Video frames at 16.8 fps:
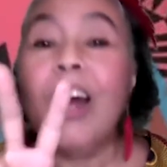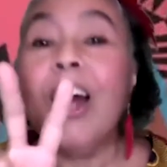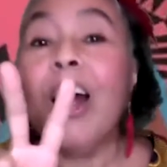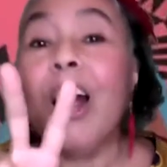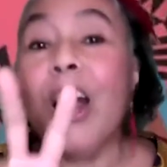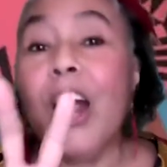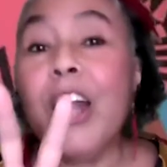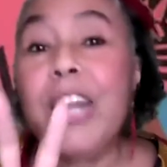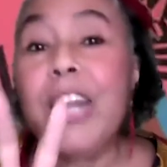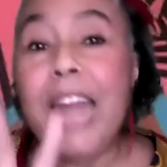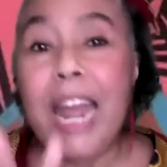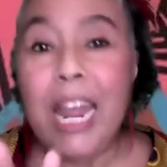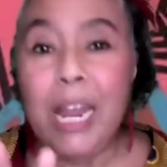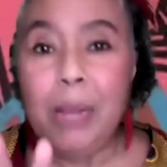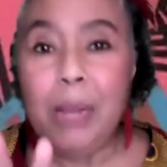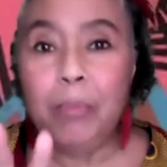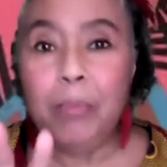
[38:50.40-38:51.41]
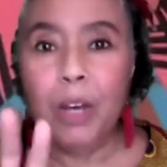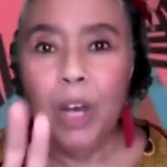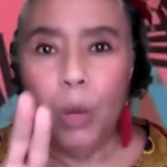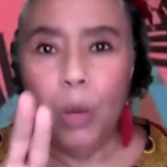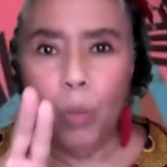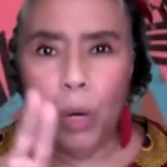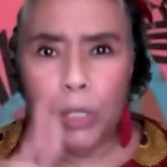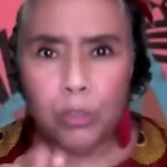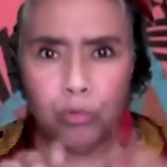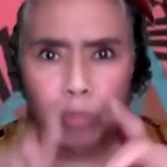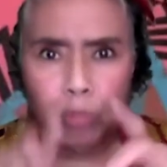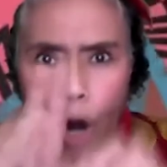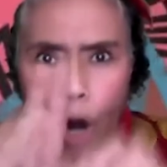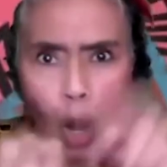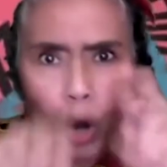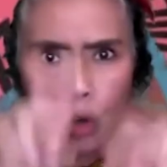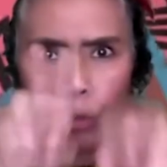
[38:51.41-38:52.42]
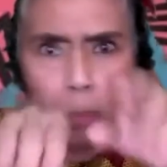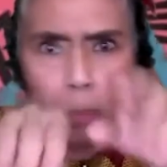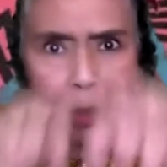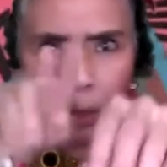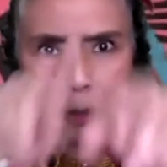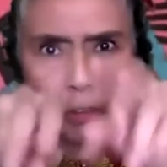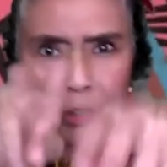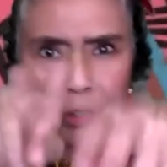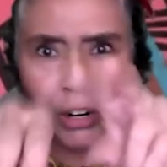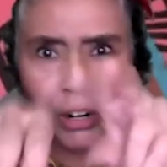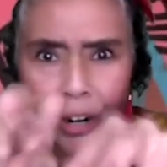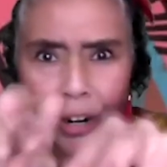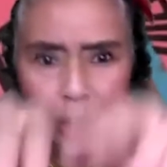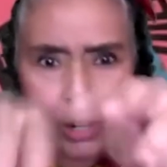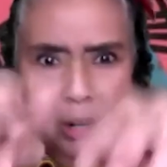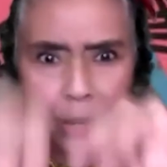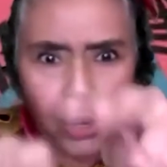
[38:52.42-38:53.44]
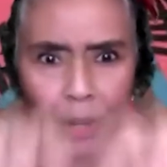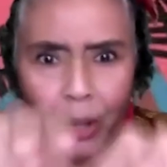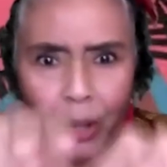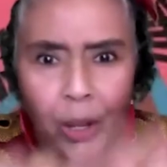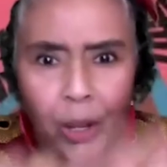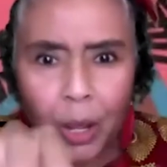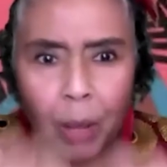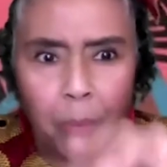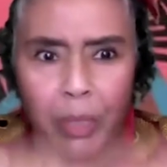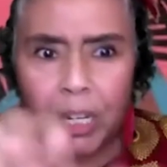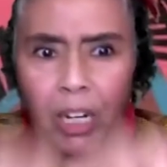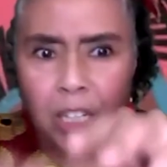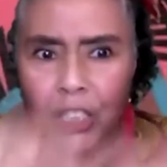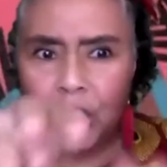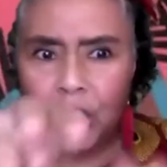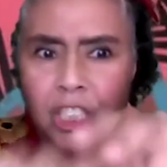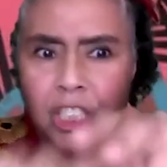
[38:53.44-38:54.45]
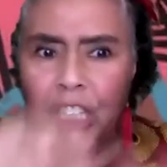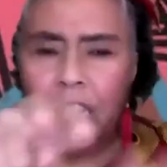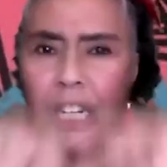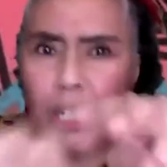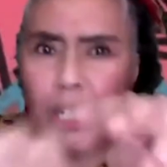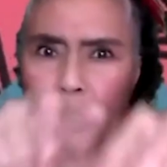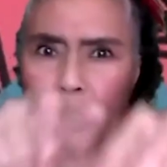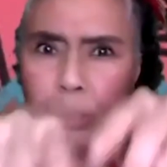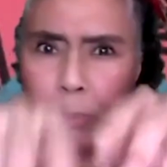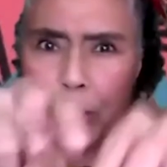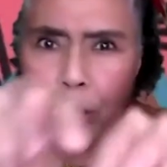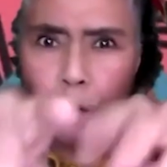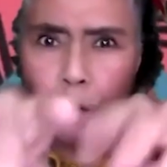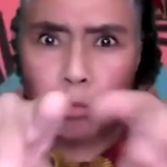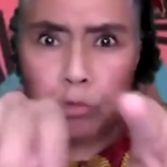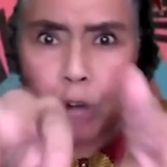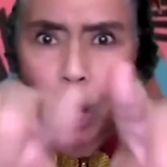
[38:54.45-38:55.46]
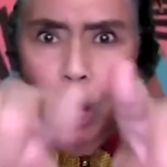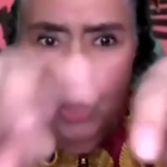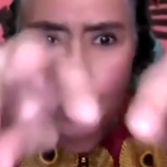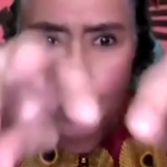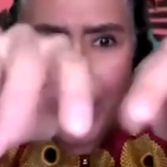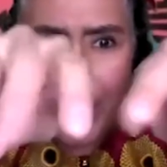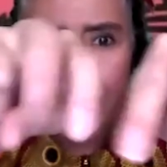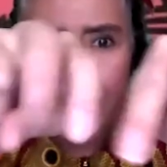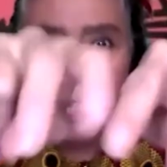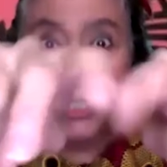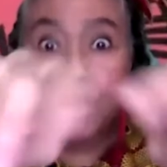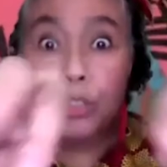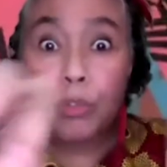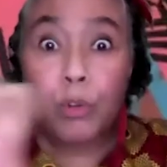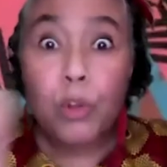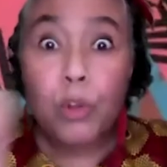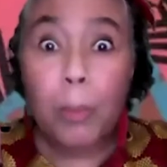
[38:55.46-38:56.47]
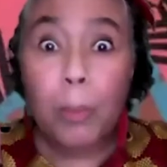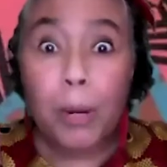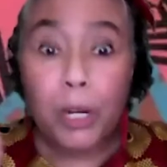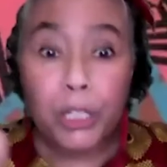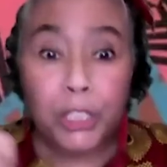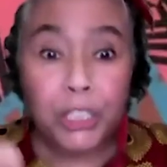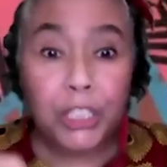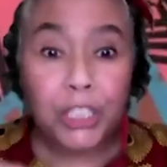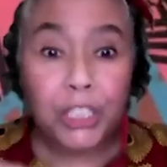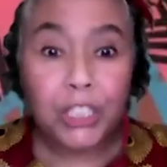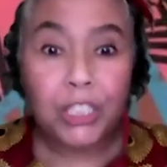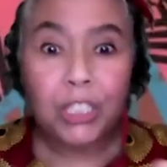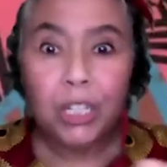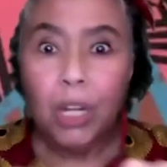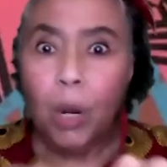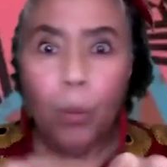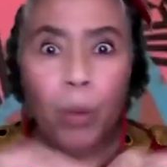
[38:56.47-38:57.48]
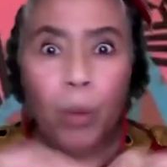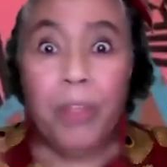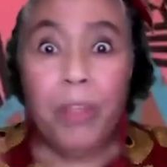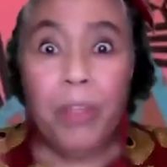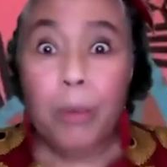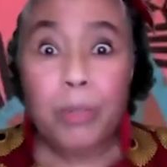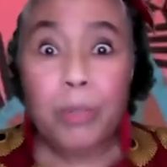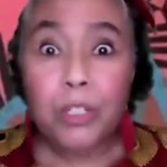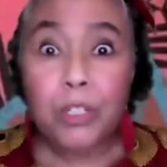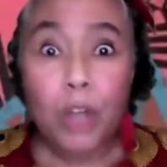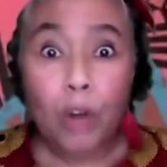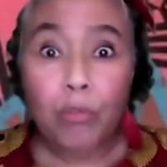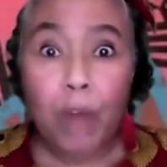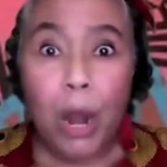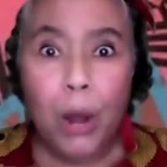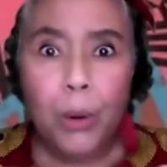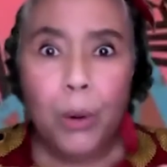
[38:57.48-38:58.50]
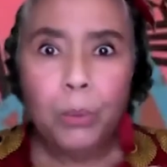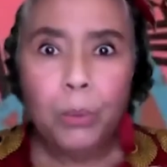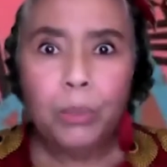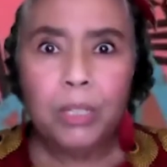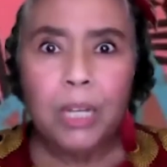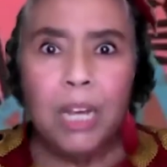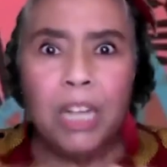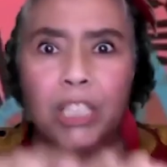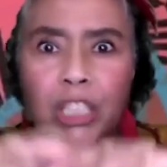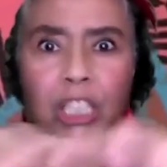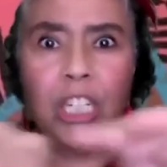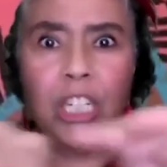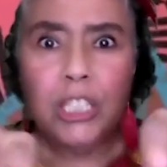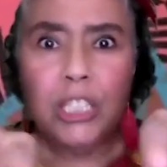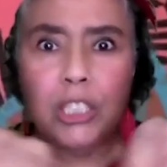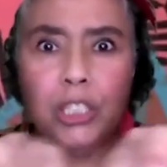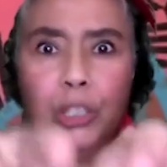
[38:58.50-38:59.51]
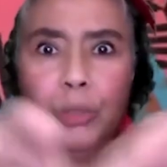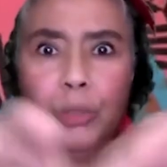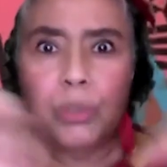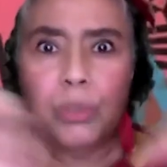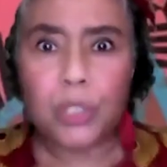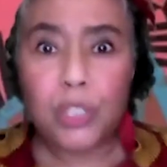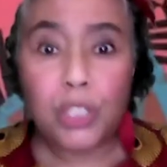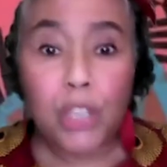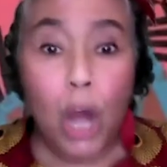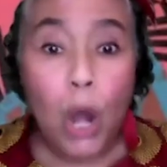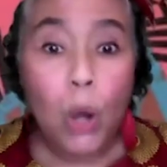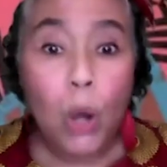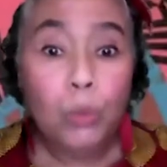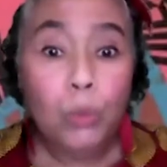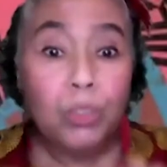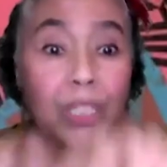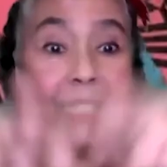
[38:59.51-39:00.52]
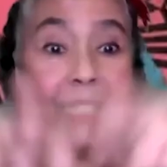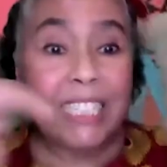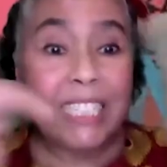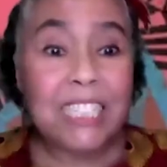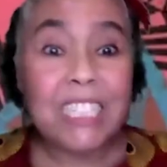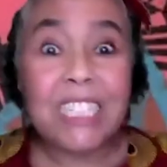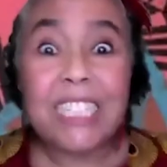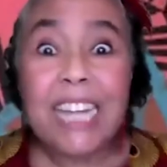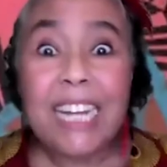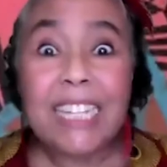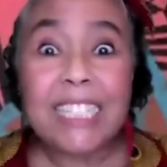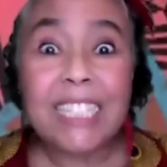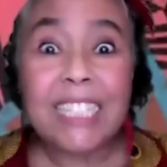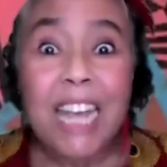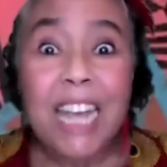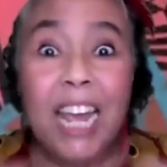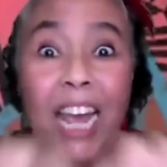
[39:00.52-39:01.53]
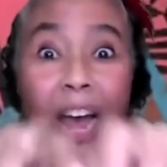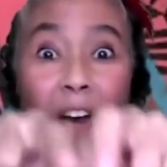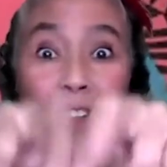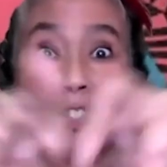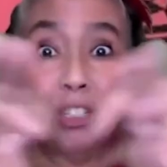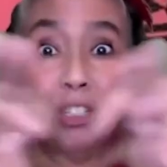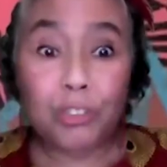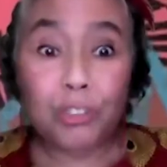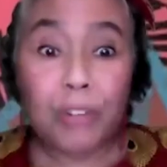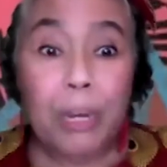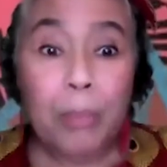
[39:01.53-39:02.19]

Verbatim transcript: her name was Road Builder because she could build roadways through the bush where there was no road. She could use the stones and the sticks on the tree